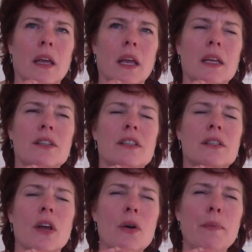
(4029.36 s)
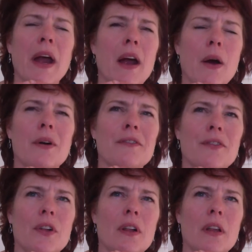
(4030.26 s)
is so
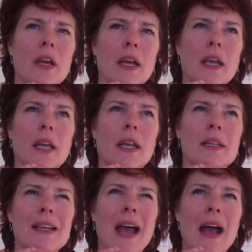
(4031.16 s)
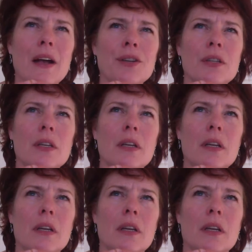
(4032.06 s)
powerful. It has
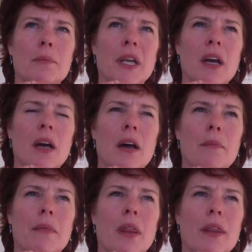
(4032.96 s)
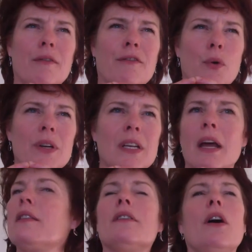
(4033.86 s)
actually become the
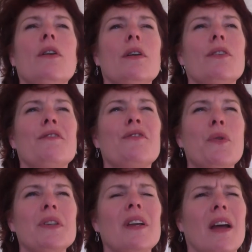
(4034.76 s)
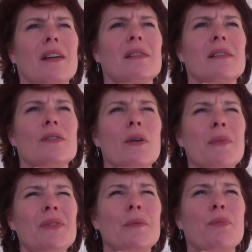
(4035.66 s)
vortex. The vortex. It's
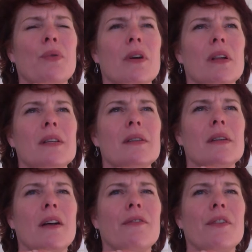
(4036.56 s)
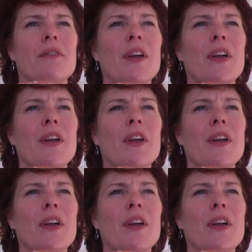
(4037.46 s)
almost a portal itself